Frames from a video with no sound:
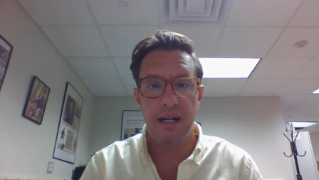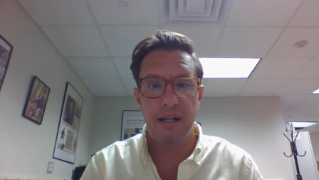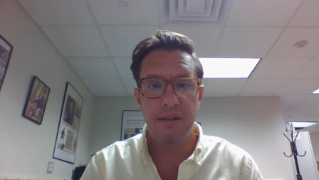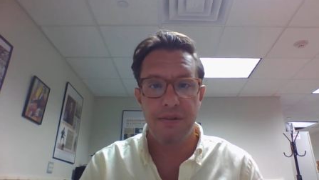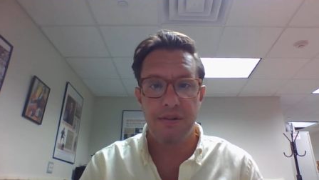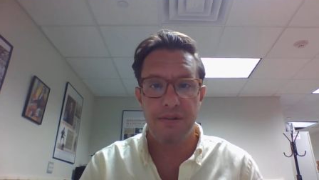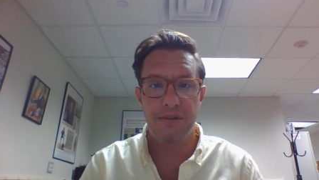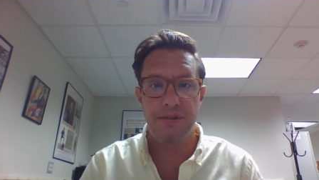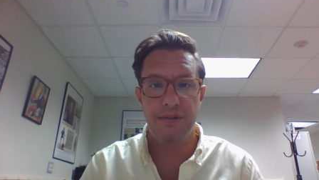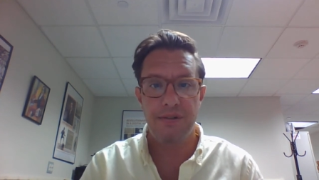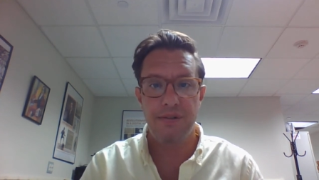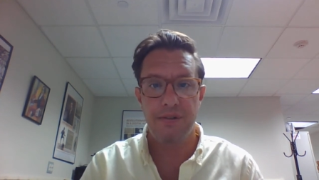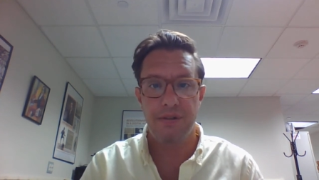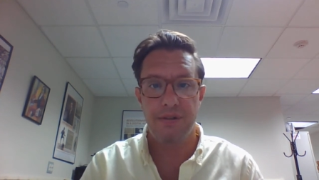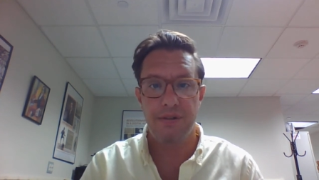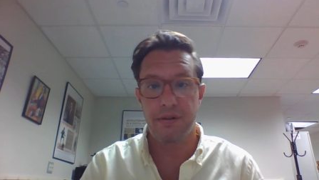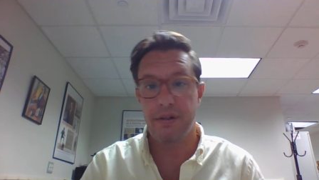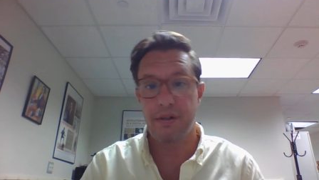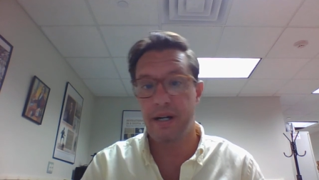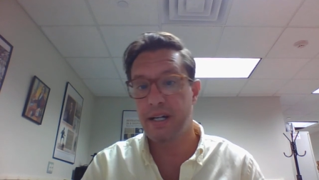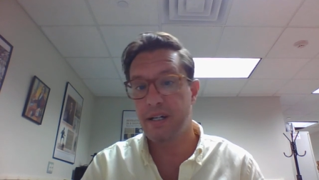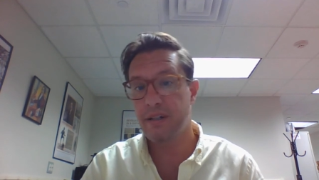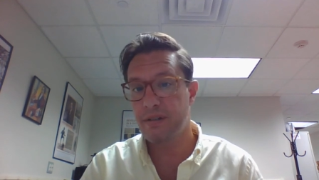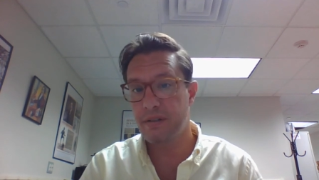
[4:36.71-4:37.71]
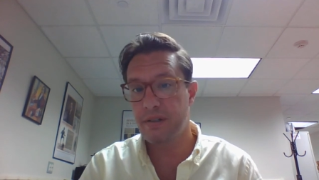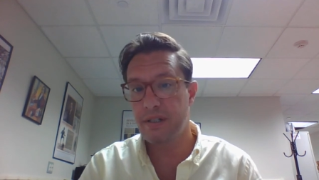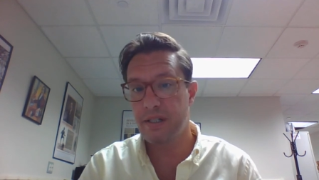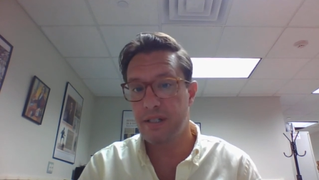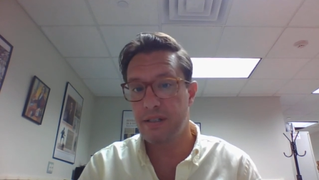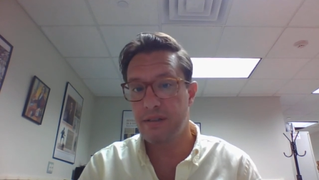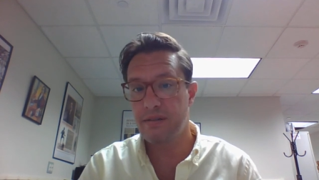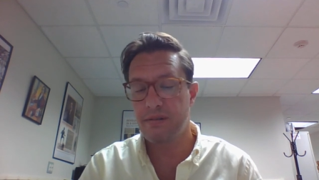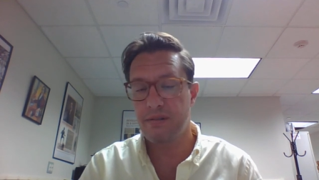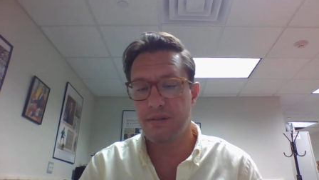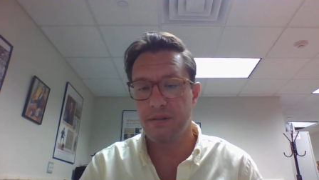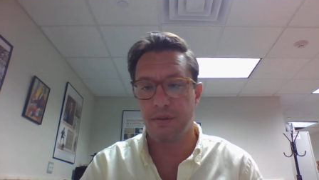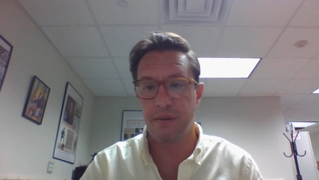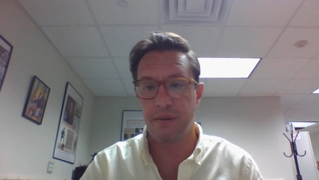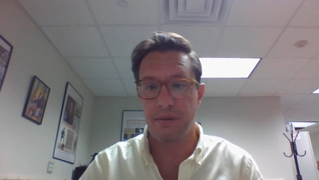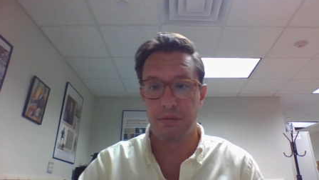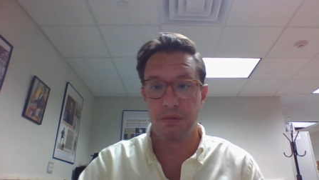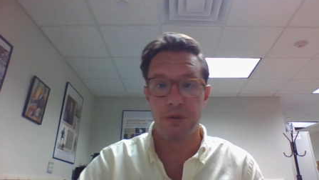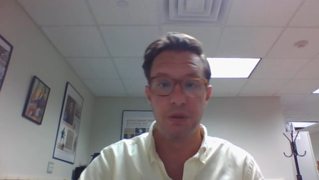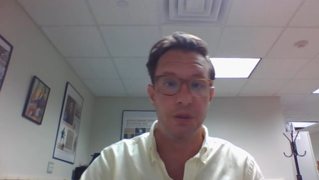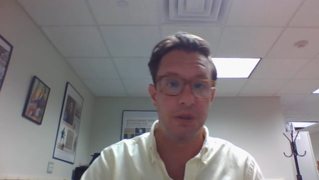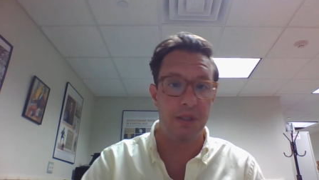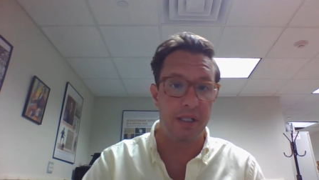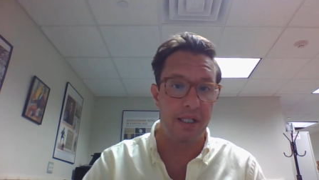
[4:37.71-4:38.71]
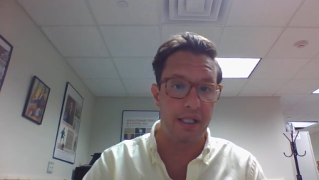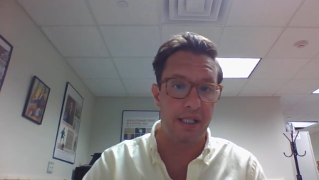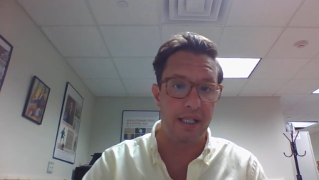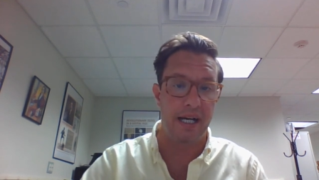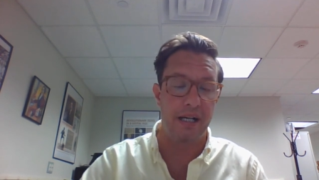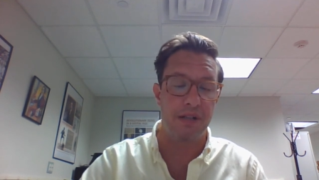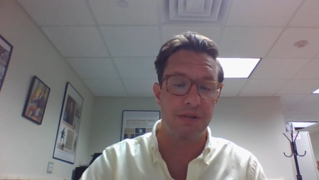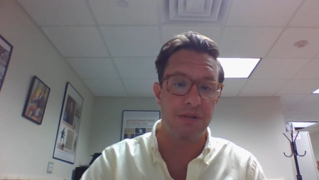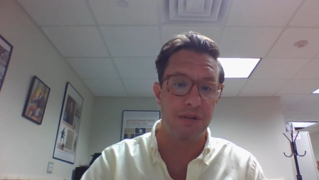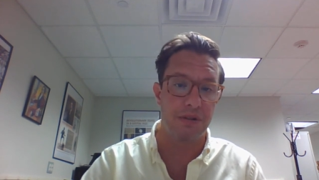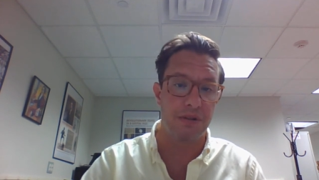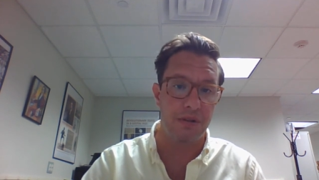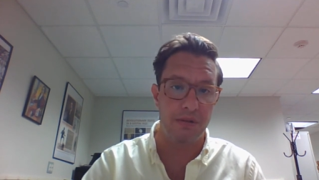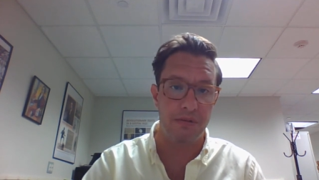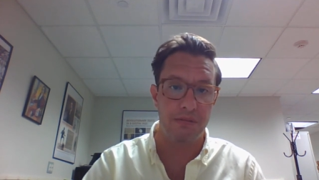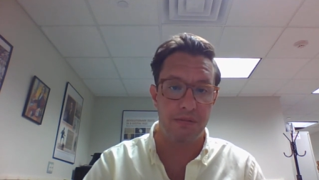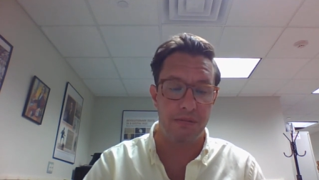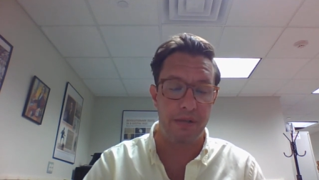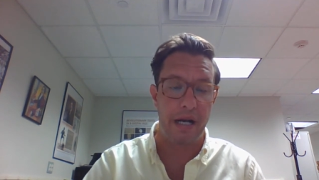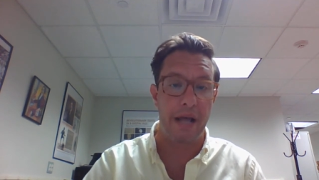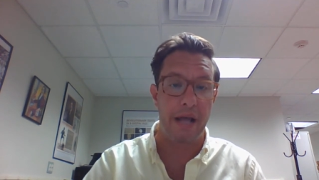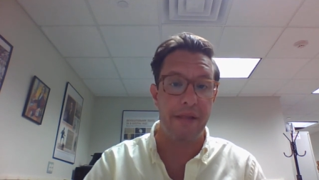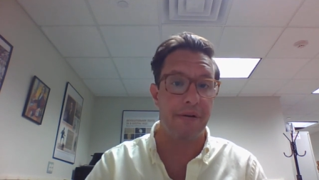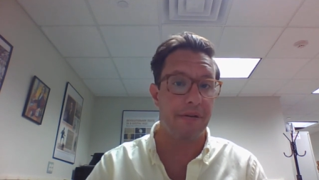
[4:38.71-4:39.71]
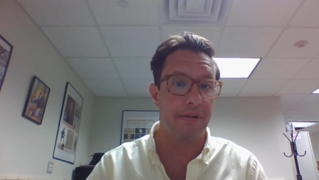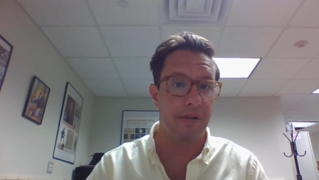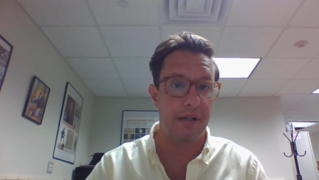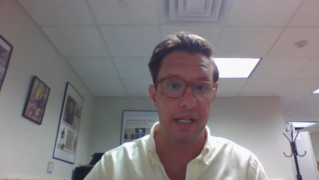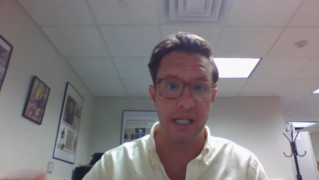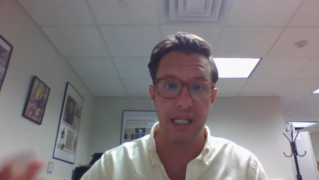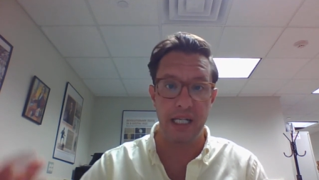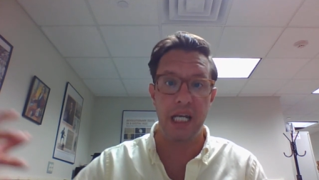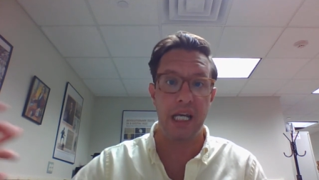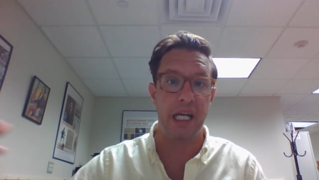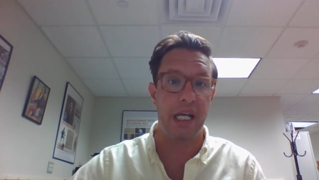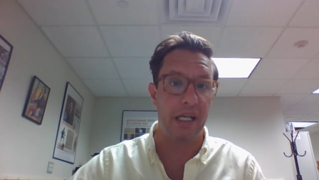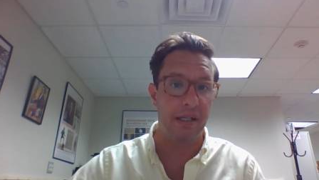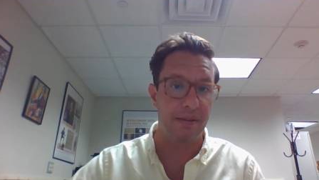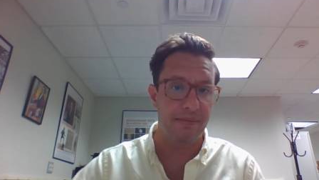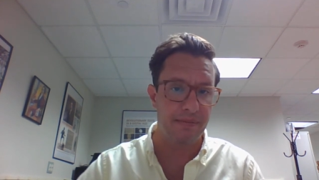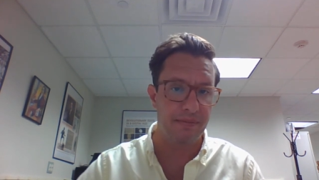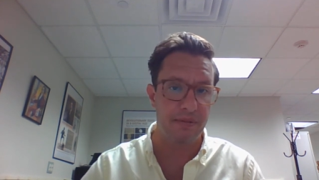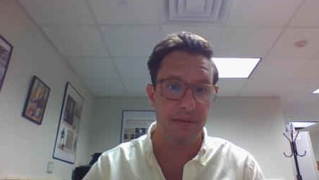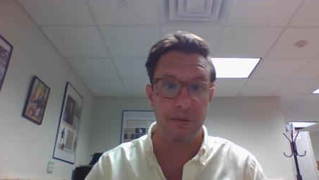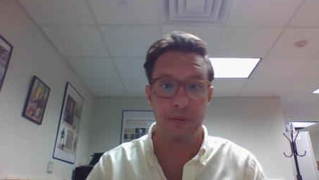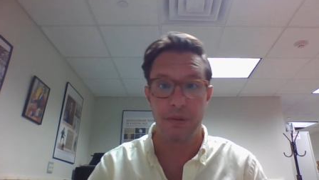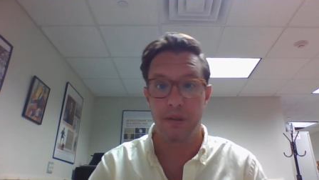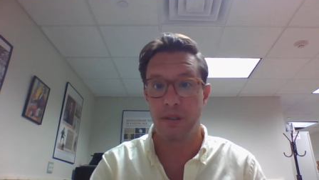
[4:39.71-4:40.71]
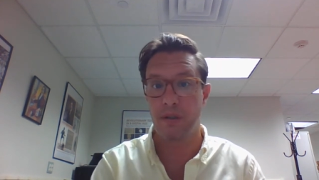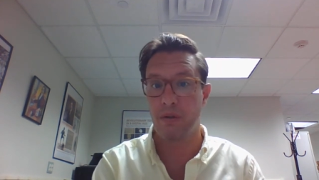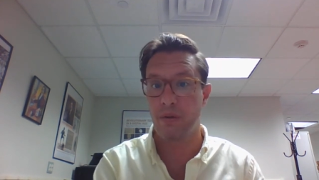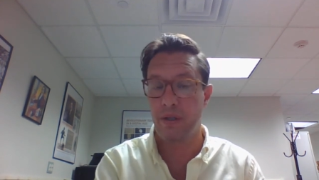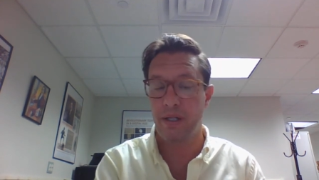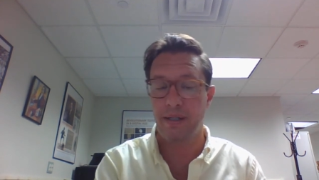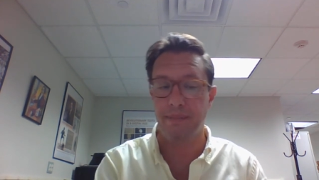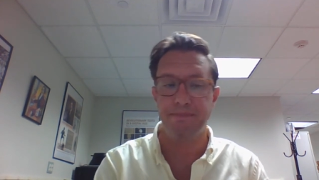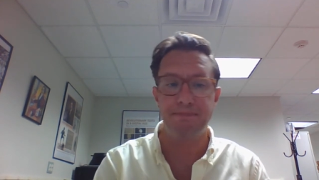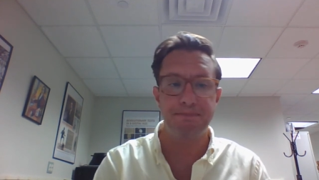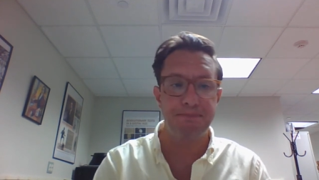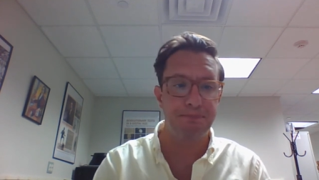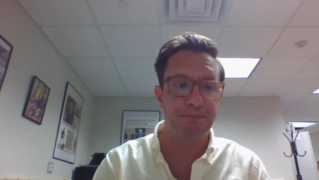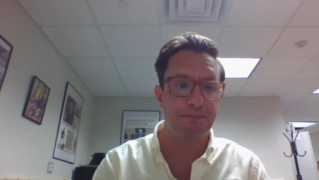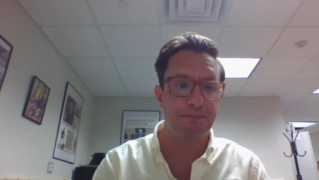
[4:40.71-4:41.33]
This directorate, so a ruling council rather than a king or a queen,